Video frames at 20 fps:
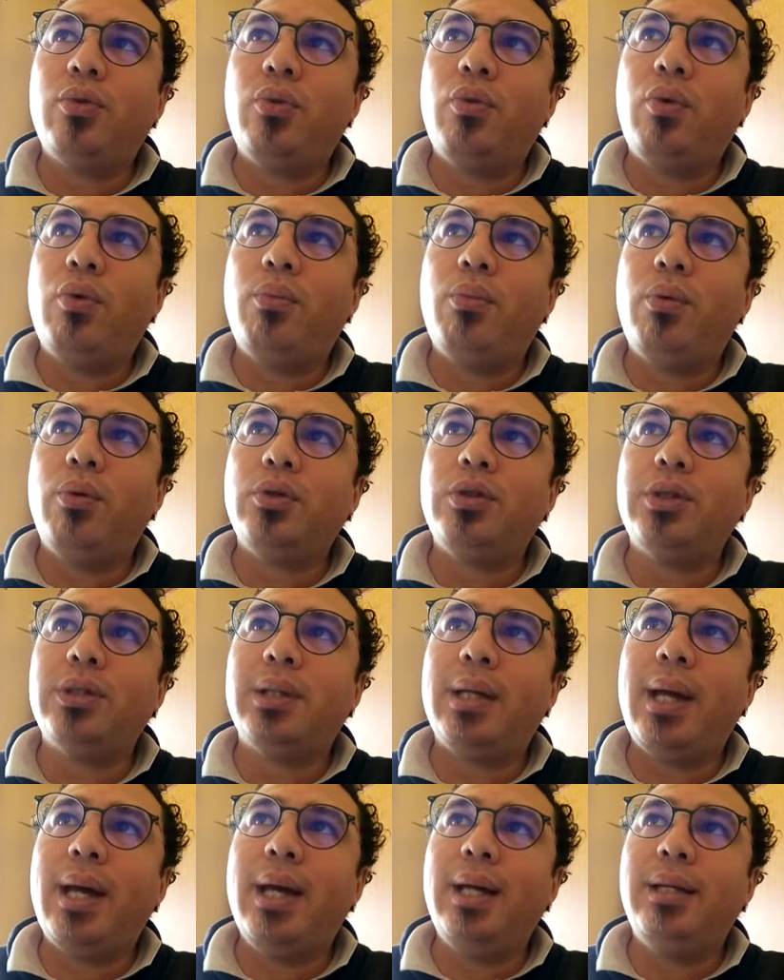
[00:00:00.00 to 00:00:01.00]
almost
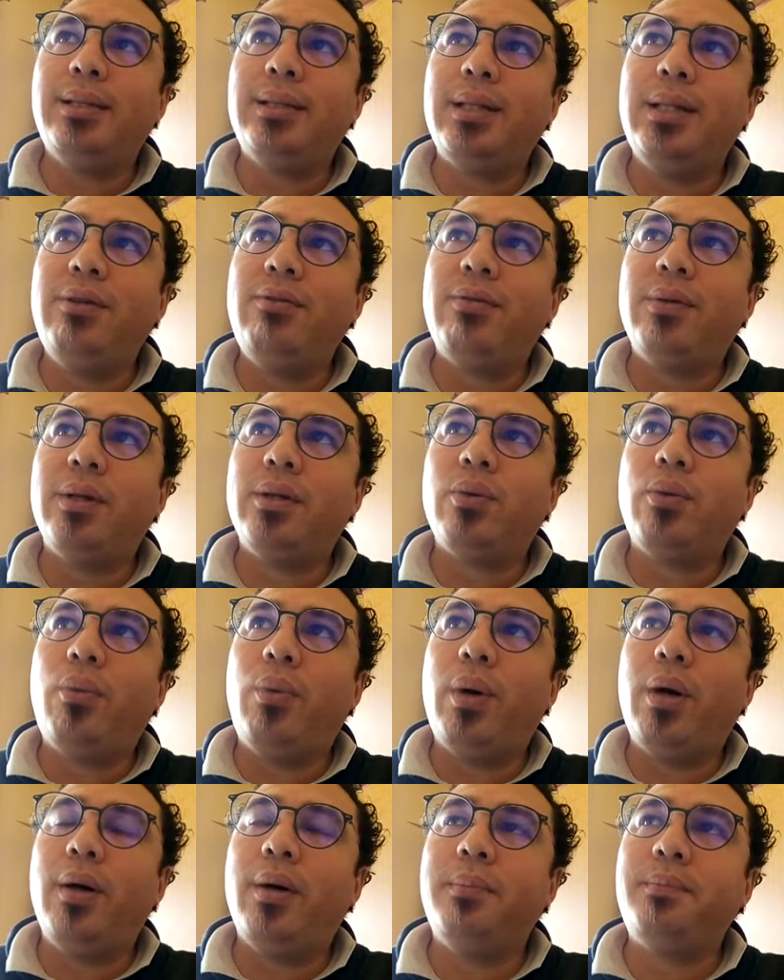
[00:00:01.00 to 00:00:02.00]
as if it
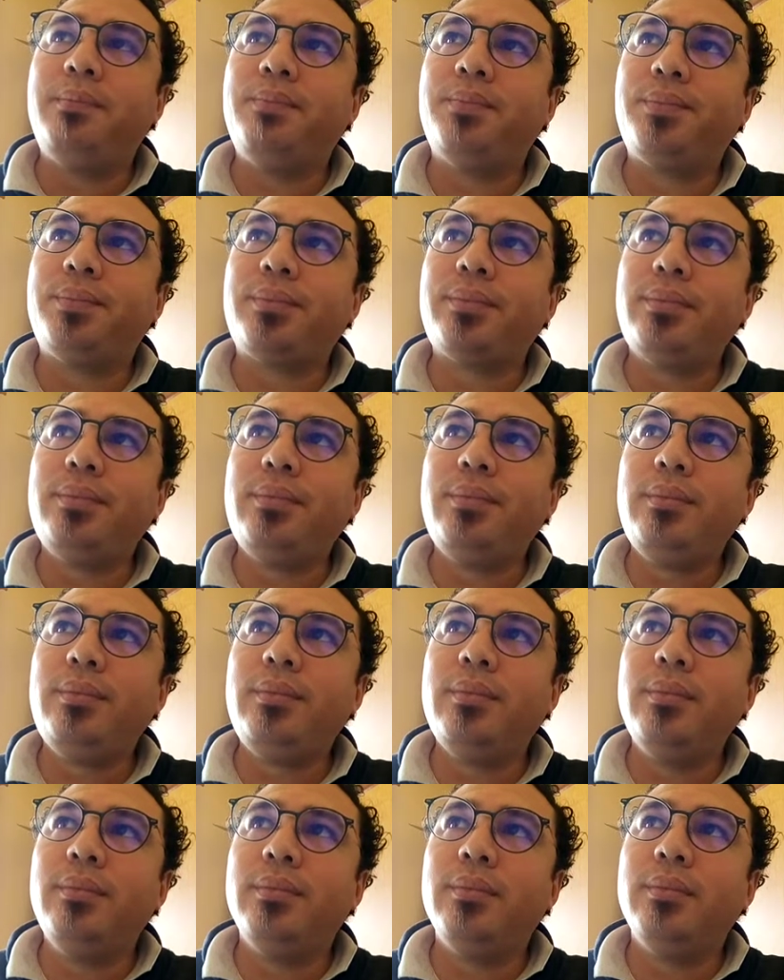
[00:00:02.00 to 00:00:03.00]
were
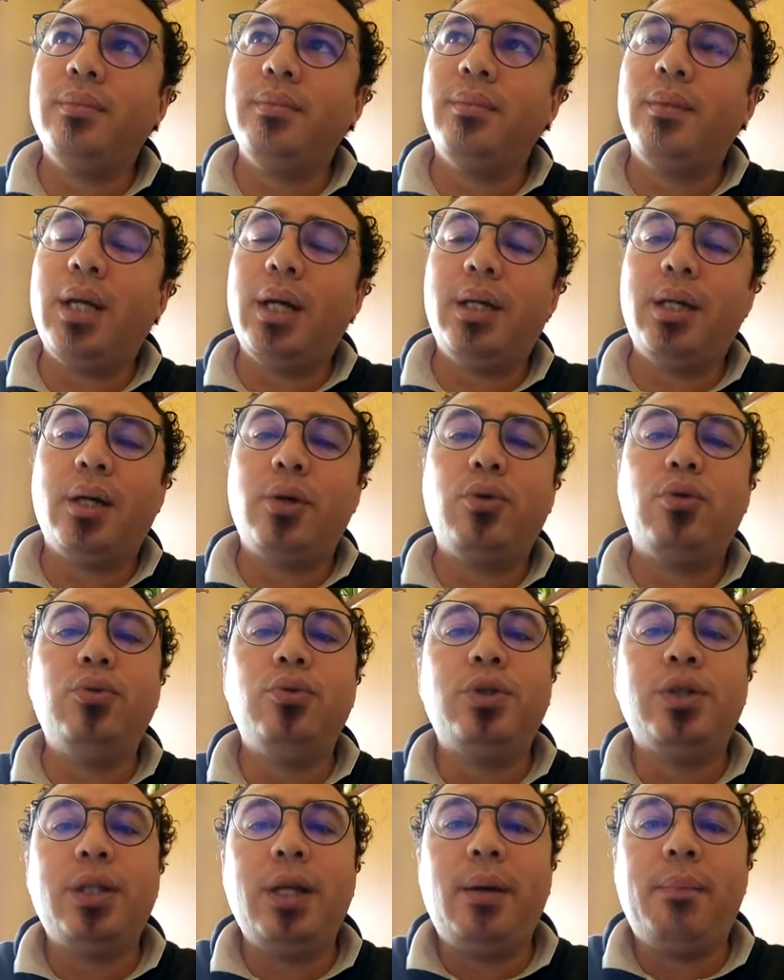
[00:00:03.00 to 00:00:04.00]
an
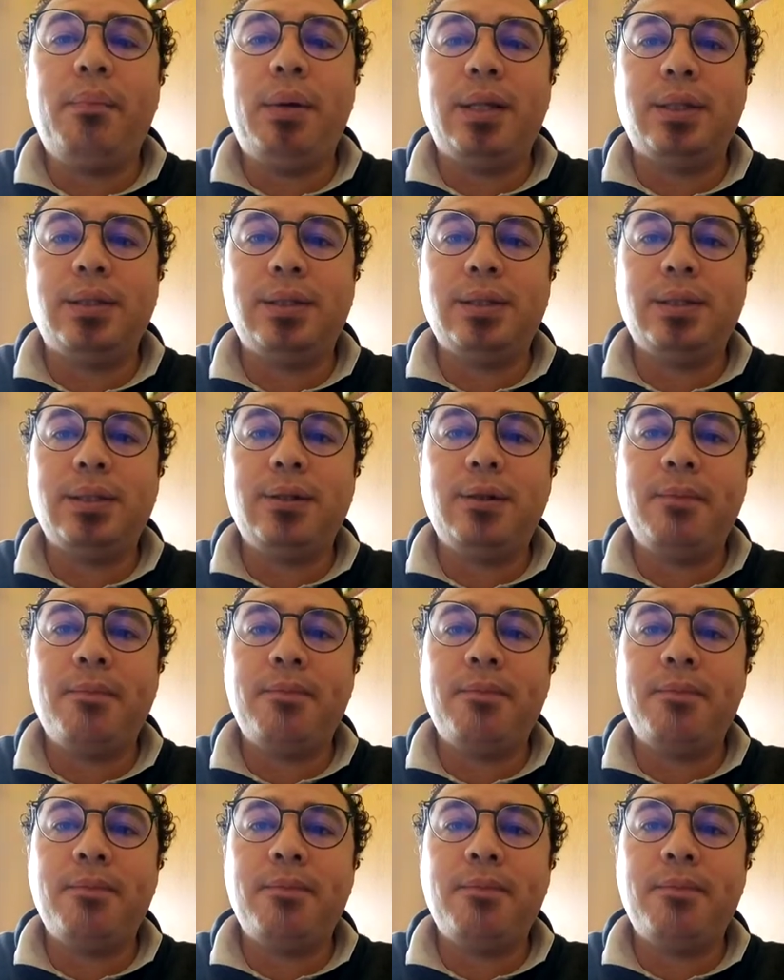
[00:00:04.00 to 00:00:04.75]
acoustic bass.